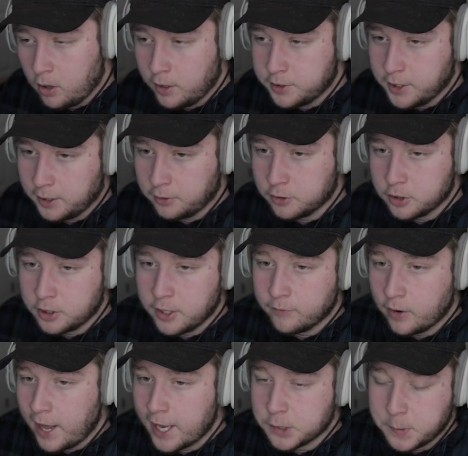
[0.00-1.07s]
It's like there's a
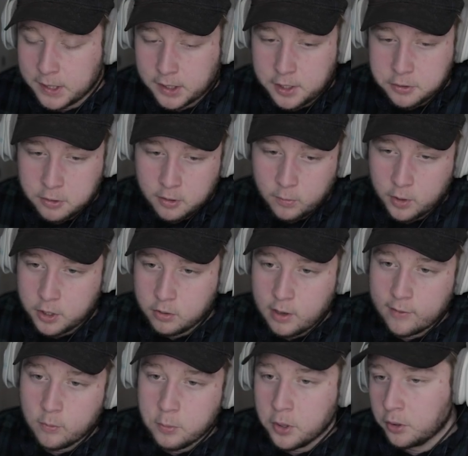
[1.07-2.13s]
different aspect into it where you
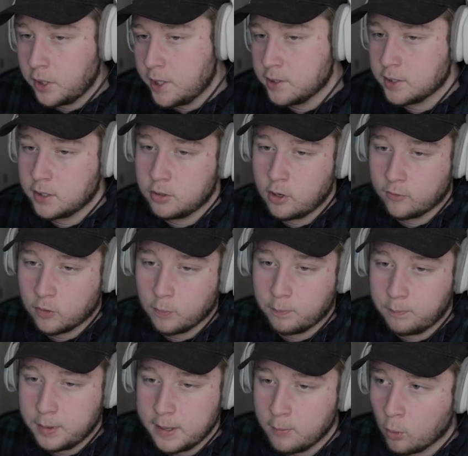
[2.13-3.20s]
have abilities and you have to
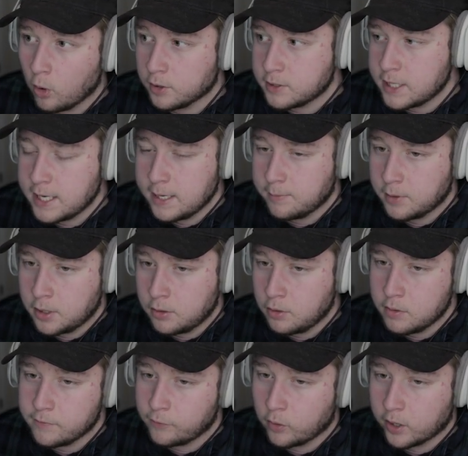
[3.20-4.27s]
be more a team than you
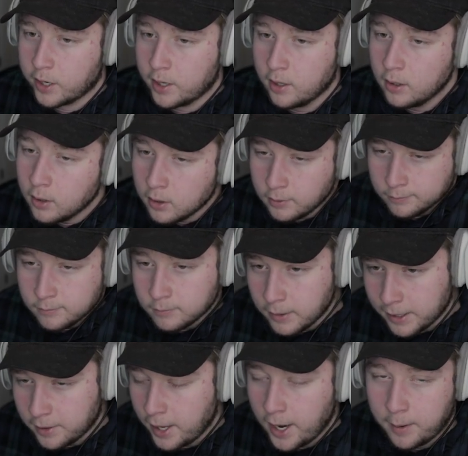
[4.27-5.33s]
do in Fortnite,
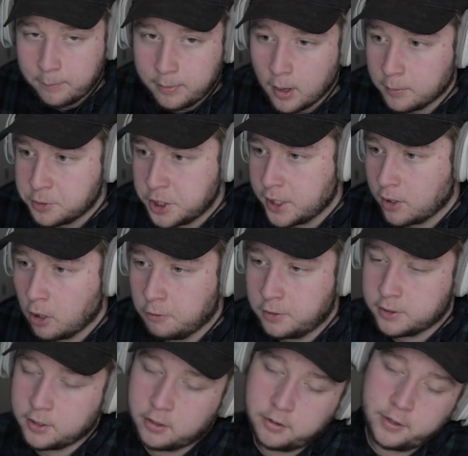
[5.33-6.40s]
and PUBG and all
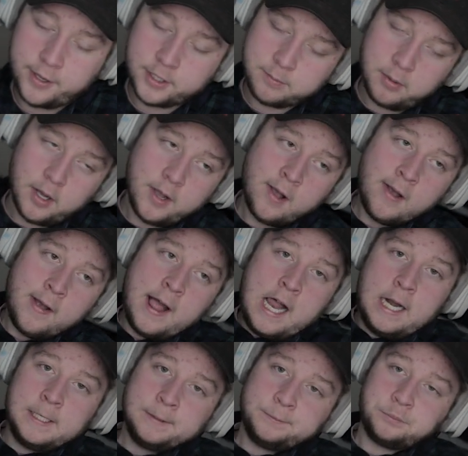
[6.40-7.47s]
these other things. But
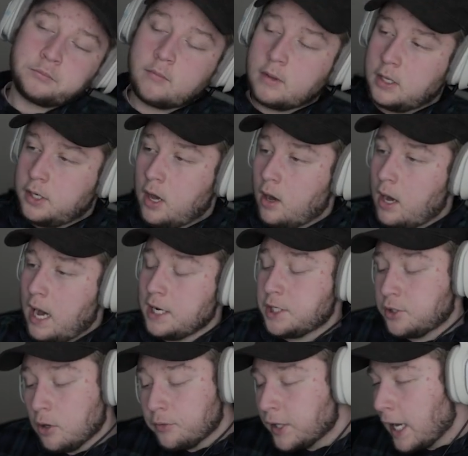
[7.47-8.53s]
no, I
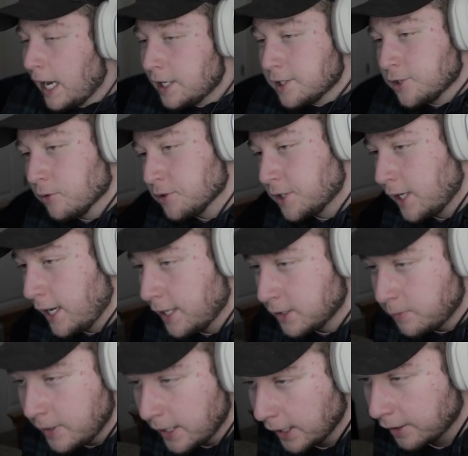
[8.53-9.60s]
just don't see it as
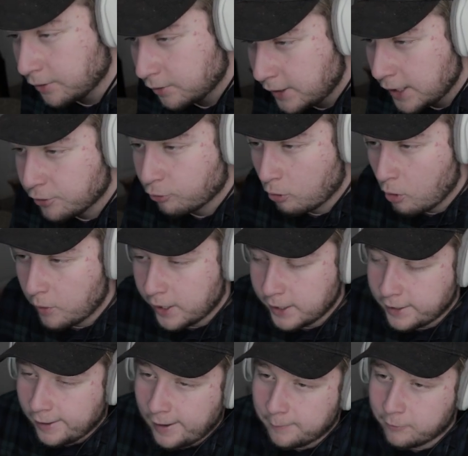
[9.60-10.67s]
being a
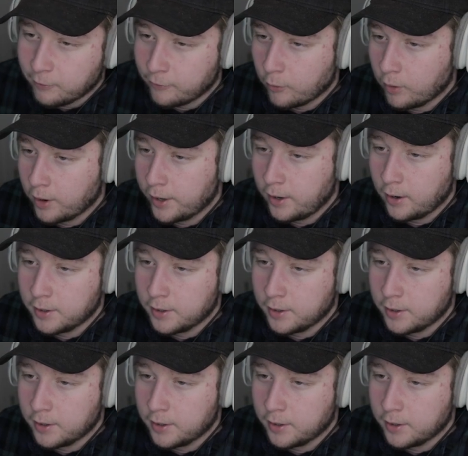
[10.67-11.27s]
dethroning game for Fortnite.